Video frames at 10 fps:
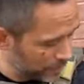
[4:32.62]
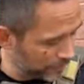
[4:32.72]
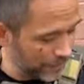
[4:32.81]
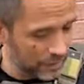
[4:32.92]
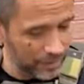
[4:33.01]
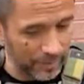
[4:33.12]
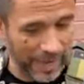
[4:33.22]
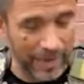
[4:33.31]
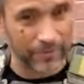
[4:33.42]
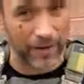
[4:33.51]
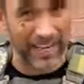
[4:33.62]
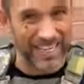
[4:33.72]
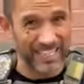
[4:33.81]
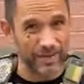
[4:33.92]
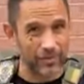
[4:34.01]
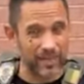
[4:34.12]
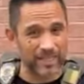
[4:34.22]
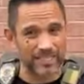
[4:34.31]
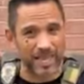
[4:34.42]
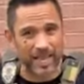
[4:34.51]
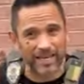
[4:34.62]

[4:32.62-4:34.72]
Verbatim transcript: able to, if I do some hand fighting to get rid of this